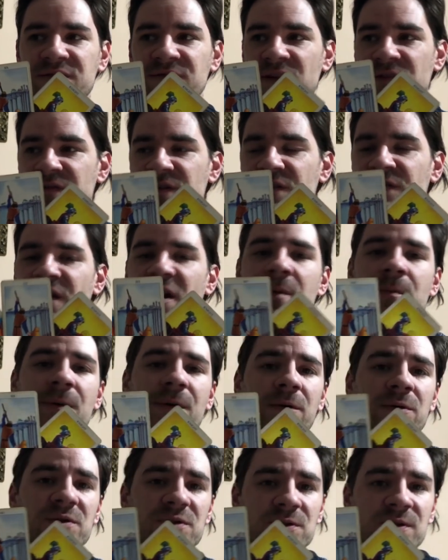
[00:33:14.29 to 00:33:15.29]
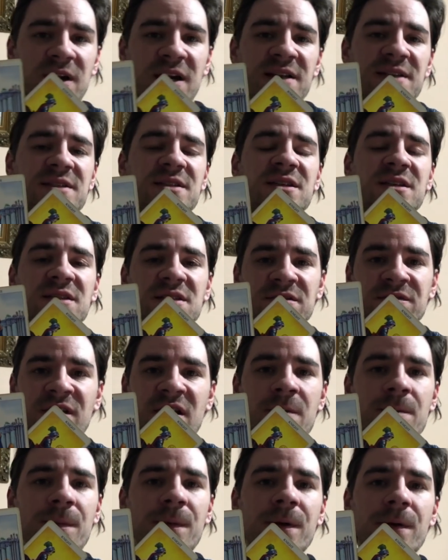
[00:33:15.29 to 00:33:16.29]
5th of April to 19th of
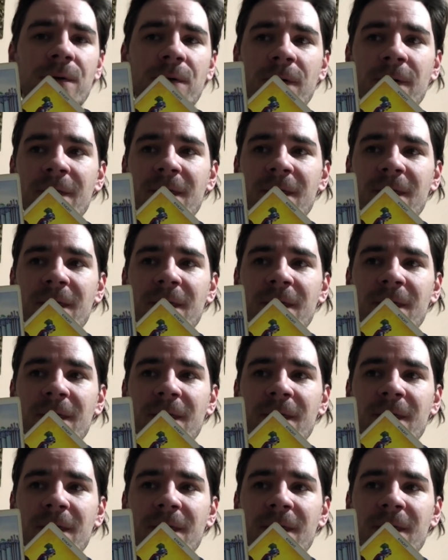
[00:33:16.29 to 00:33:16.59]
April,